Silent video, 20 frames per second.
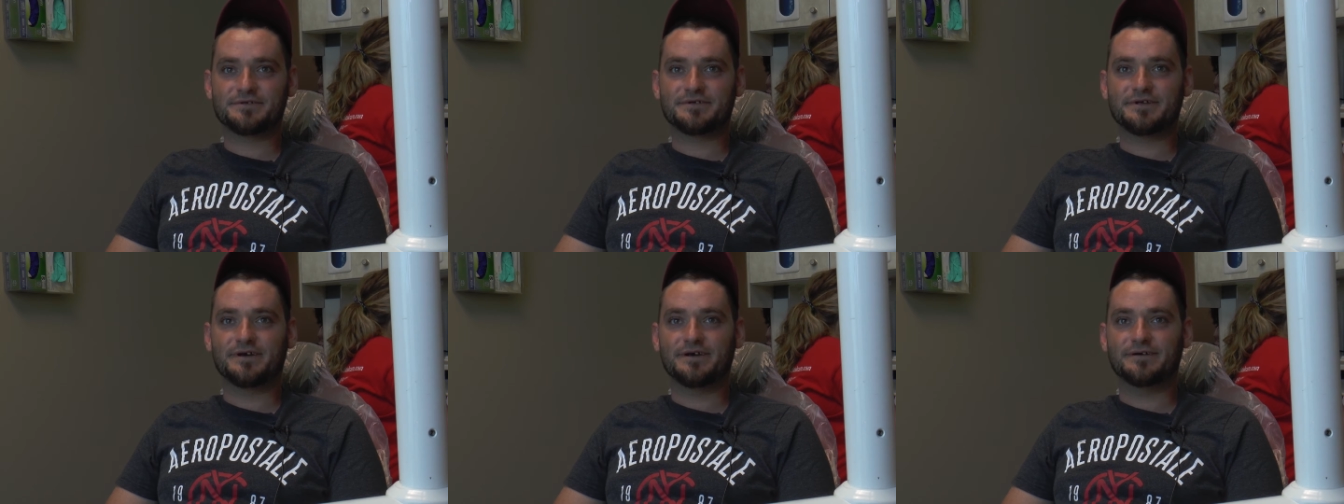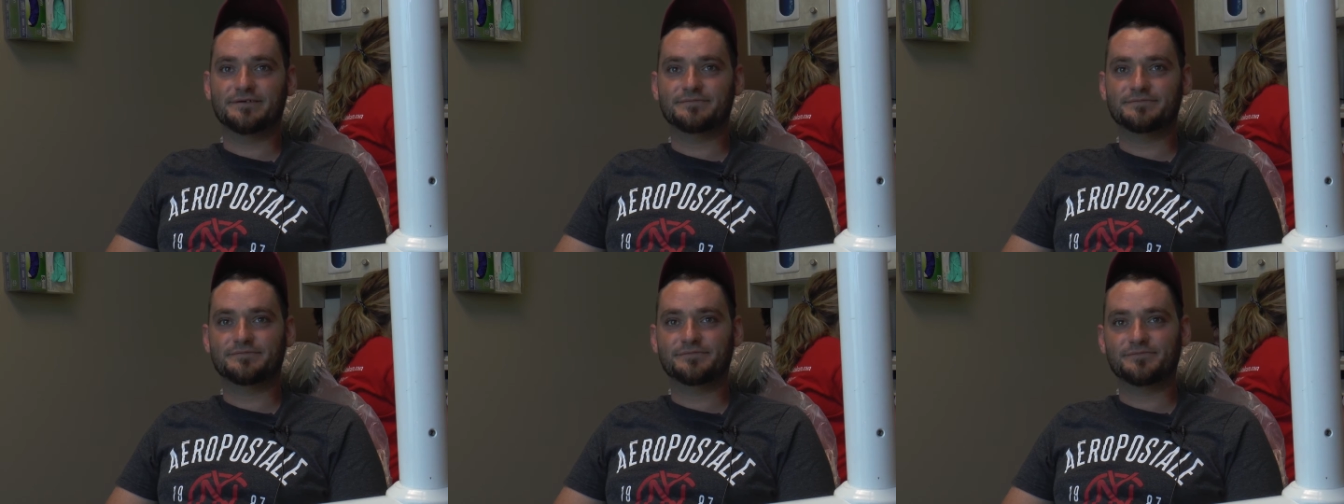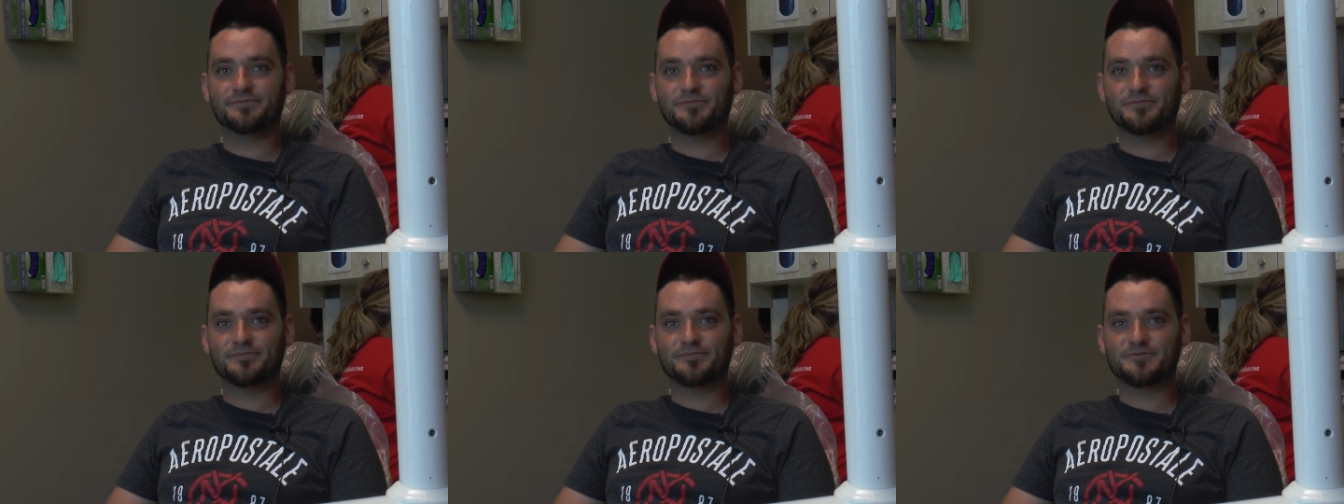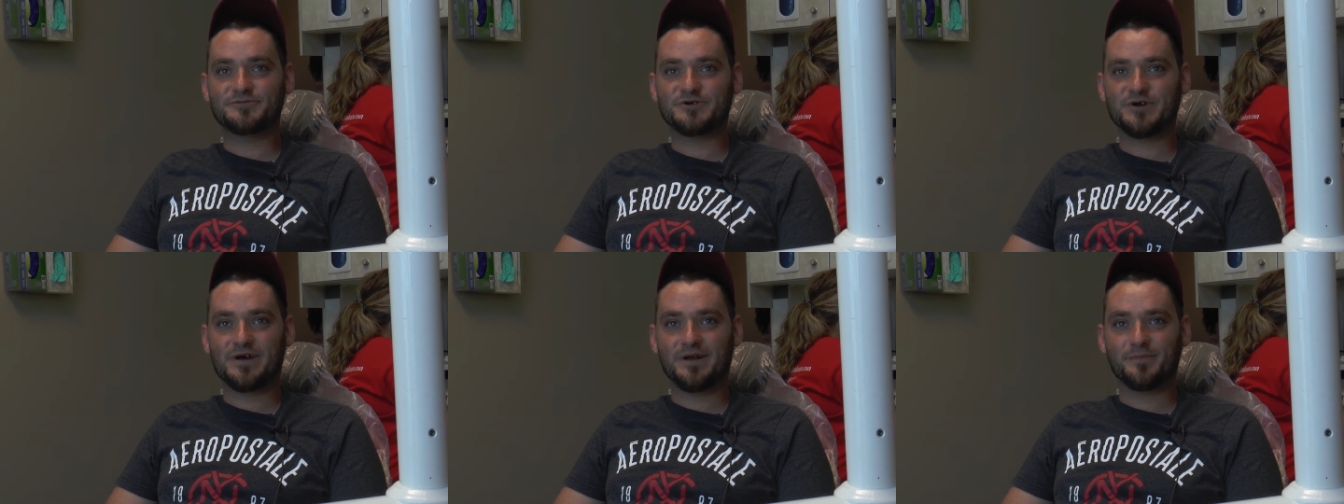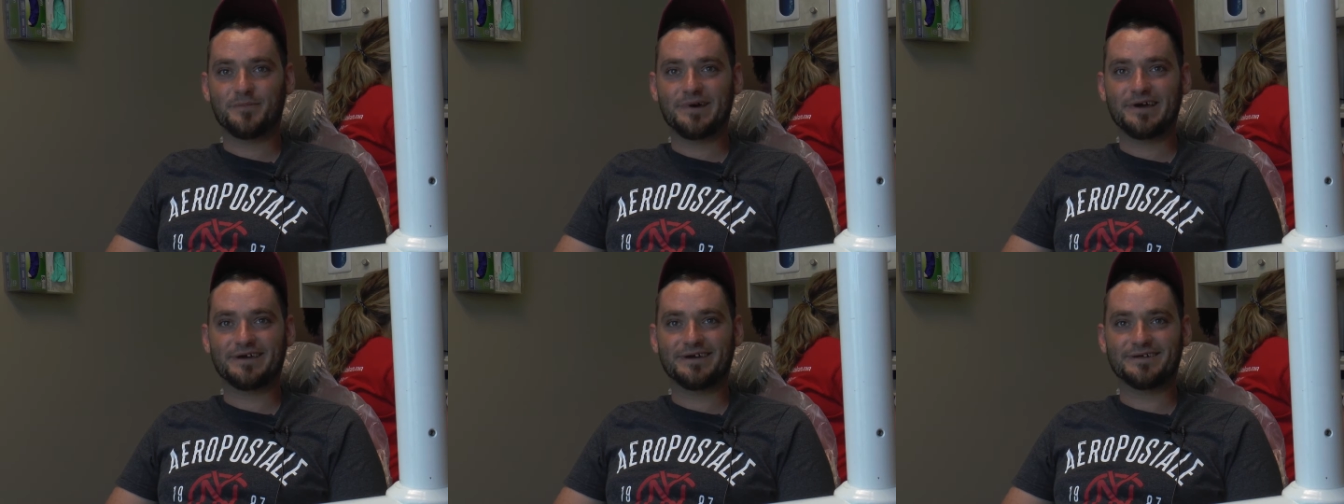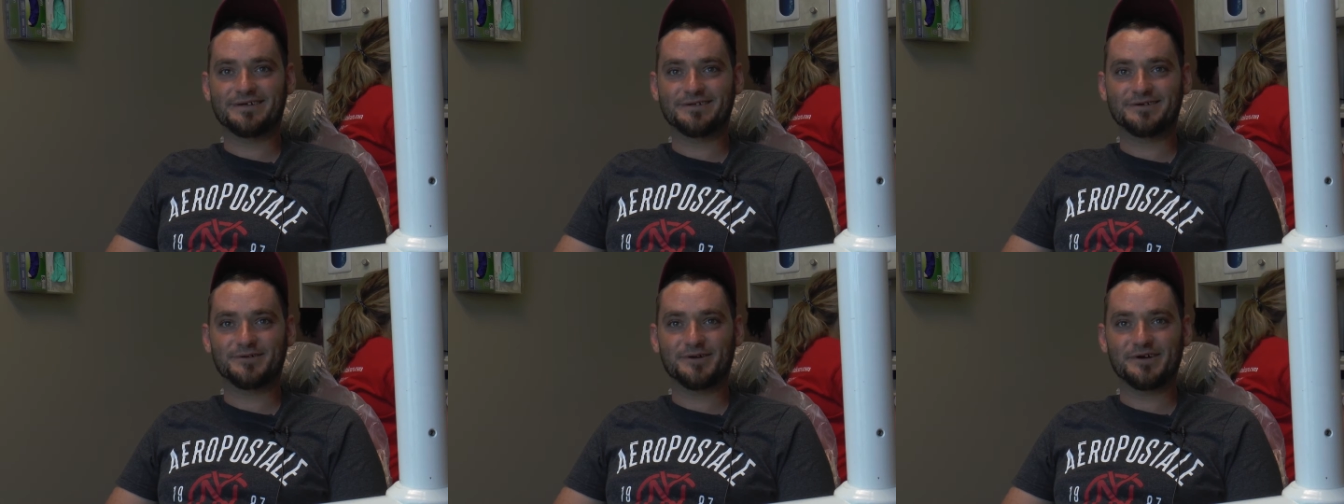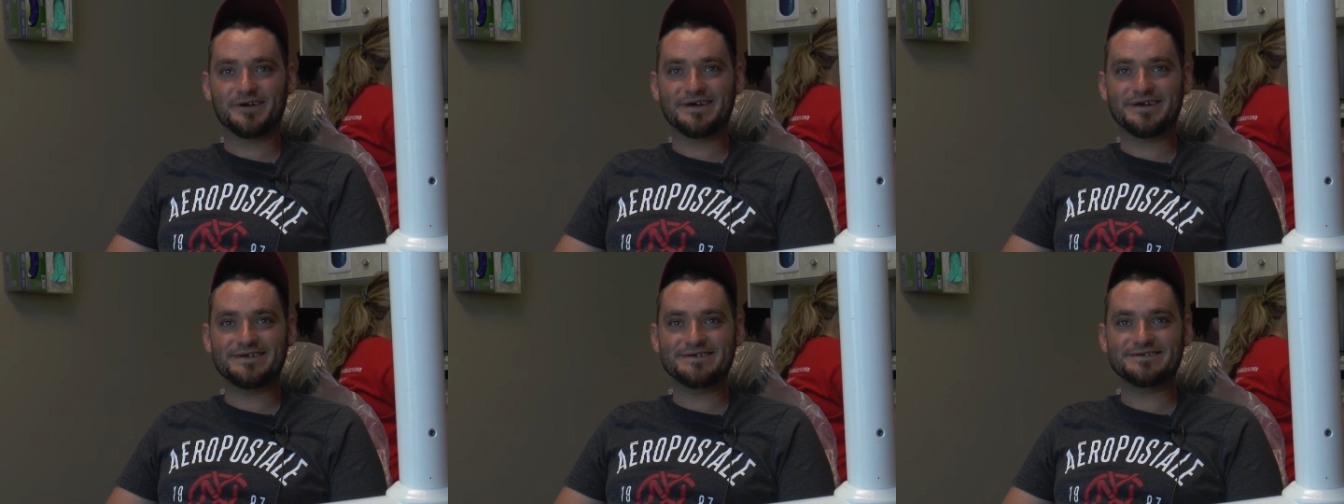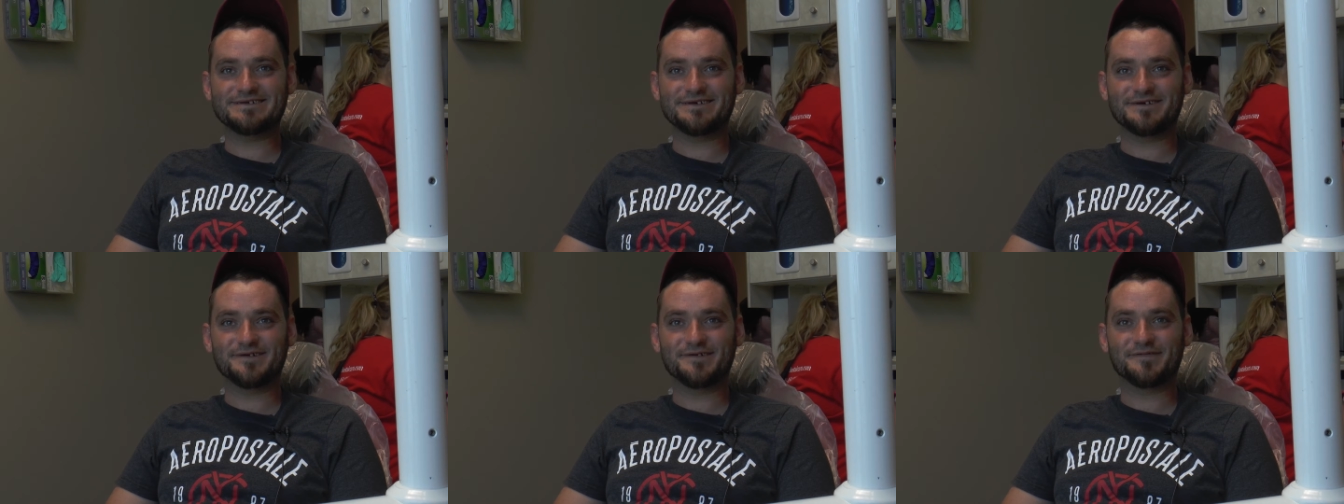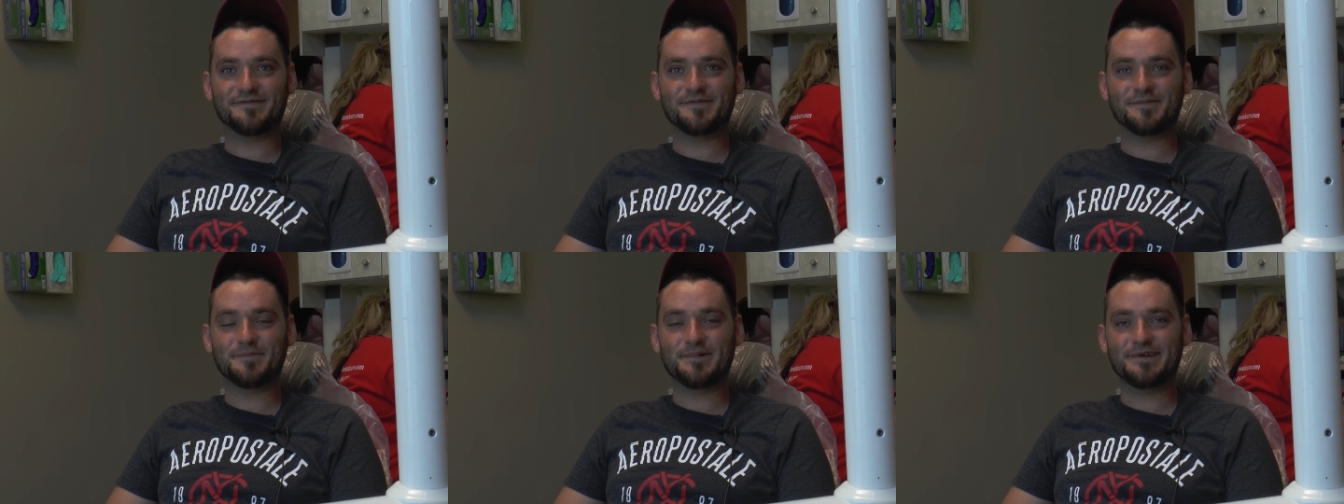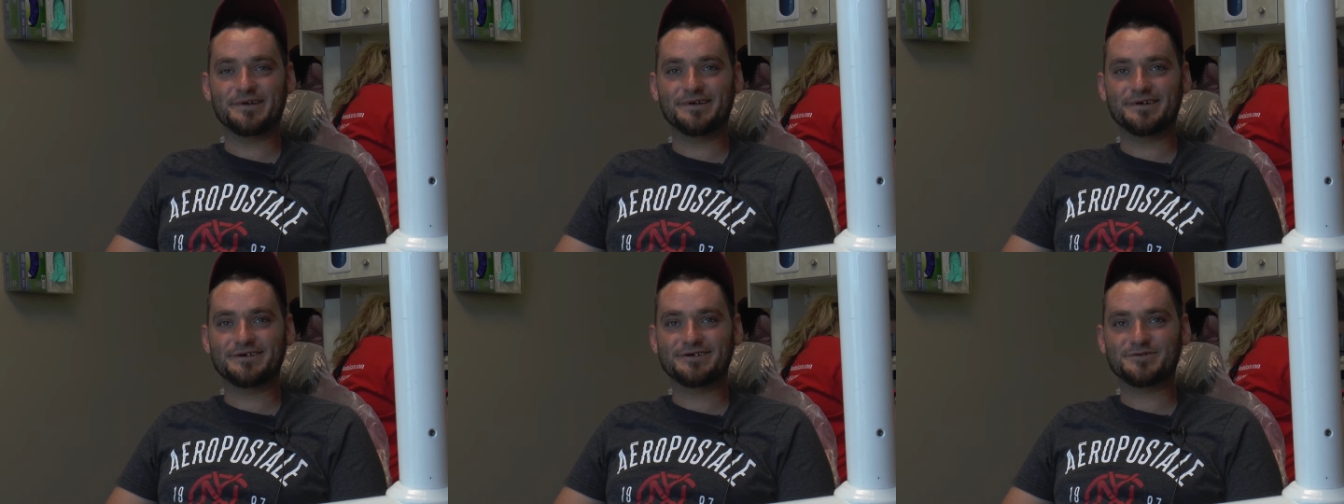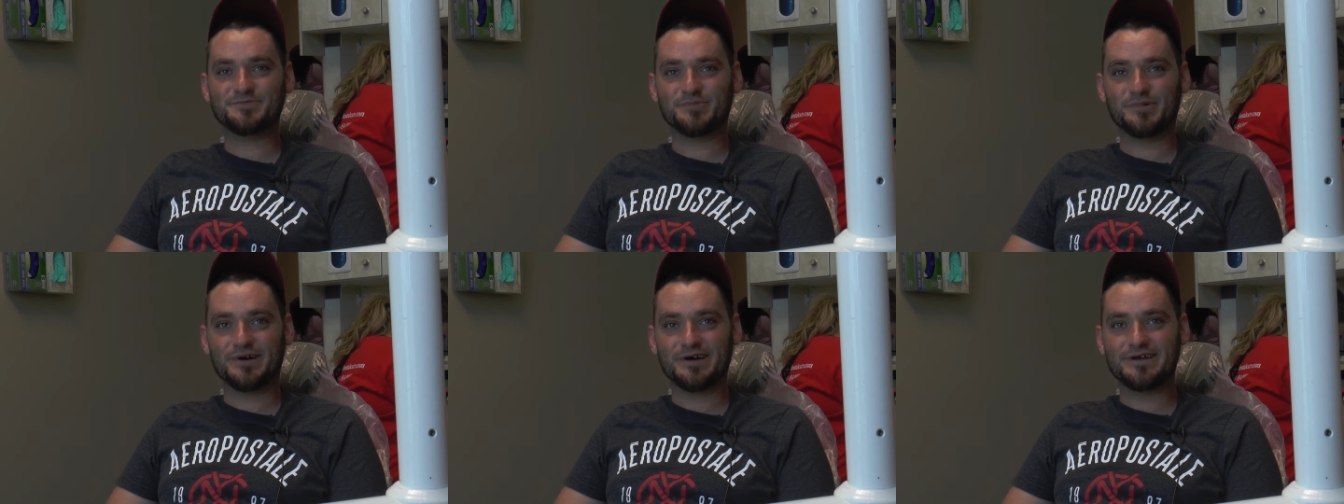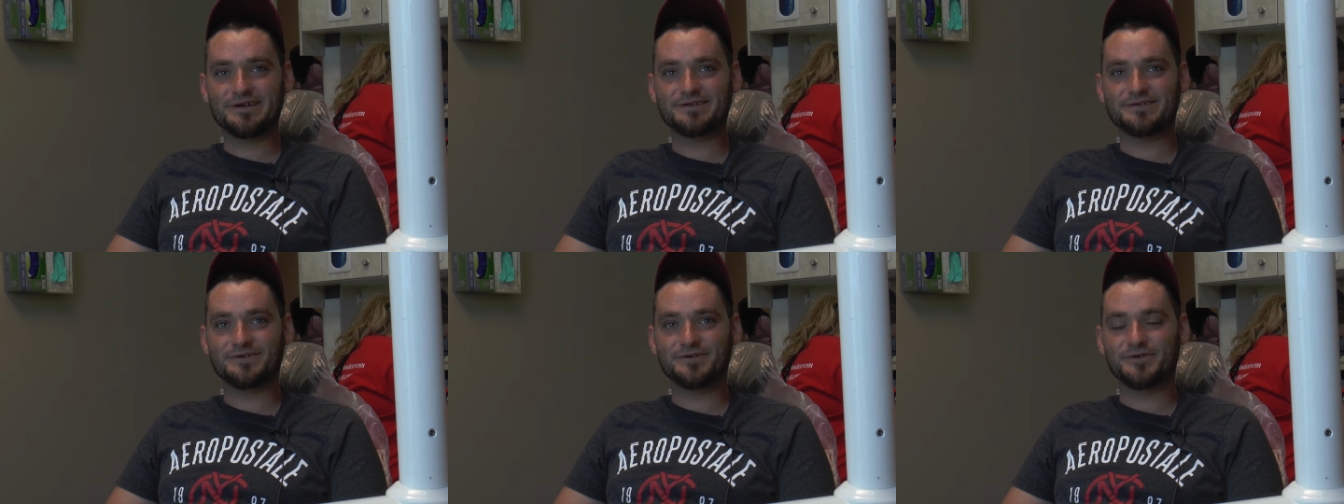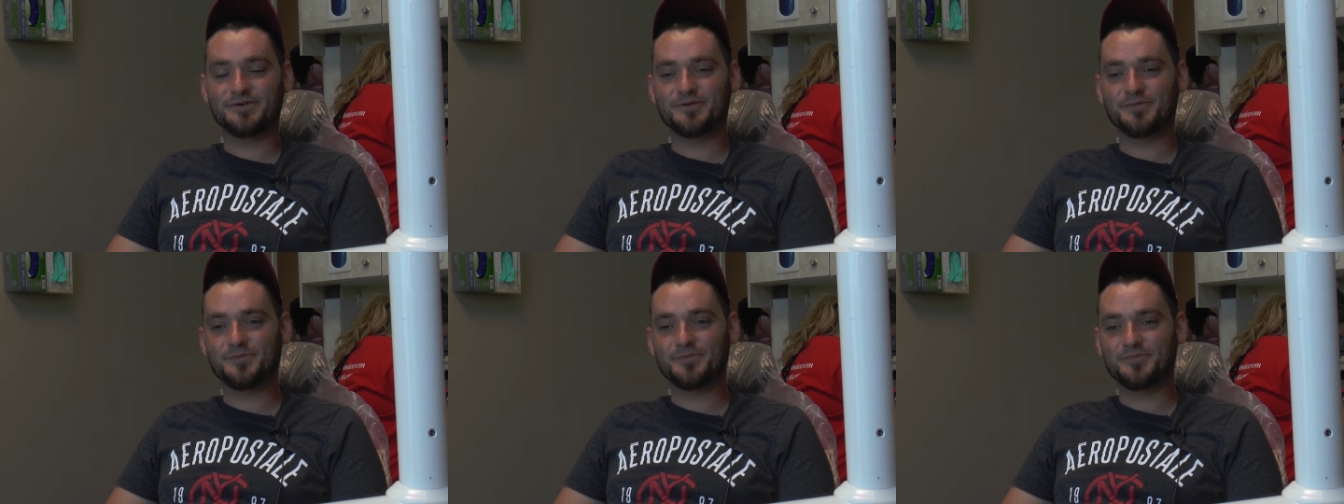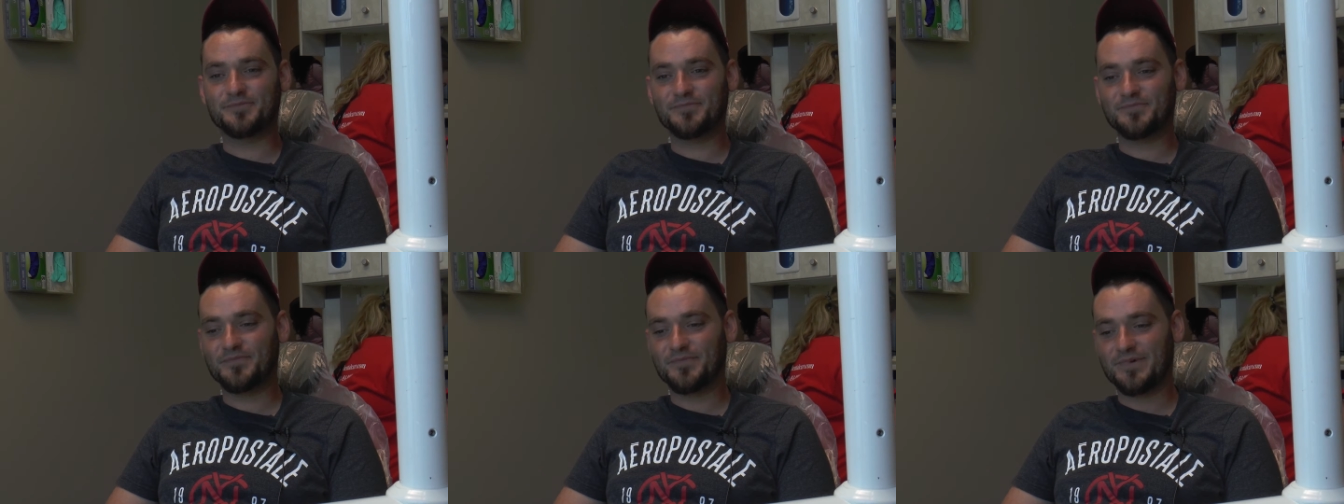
to try to make it a little easier for me to explain to them,